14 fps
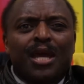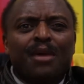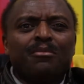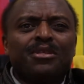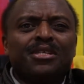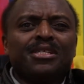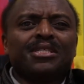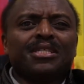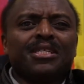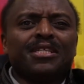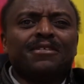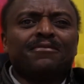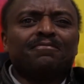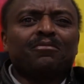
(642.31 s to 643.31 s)

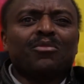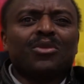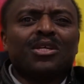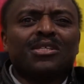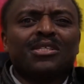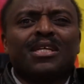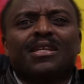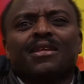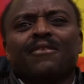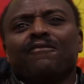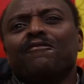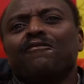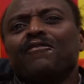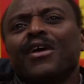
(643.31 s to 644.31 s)
MDC said they
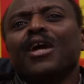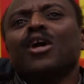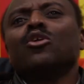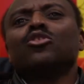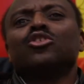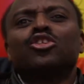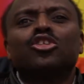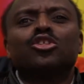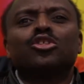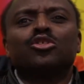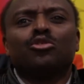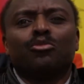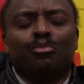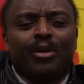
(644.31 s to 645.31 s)
failed
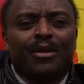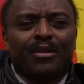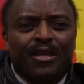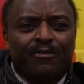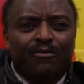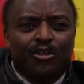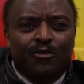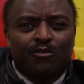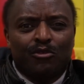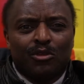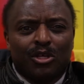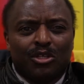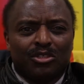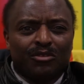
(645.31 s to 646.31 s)
to pay their
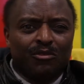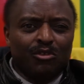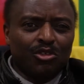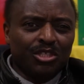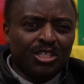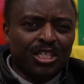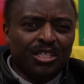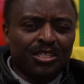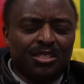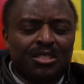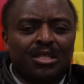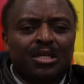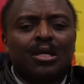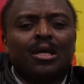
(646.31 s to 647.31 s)
44,000 volunteers,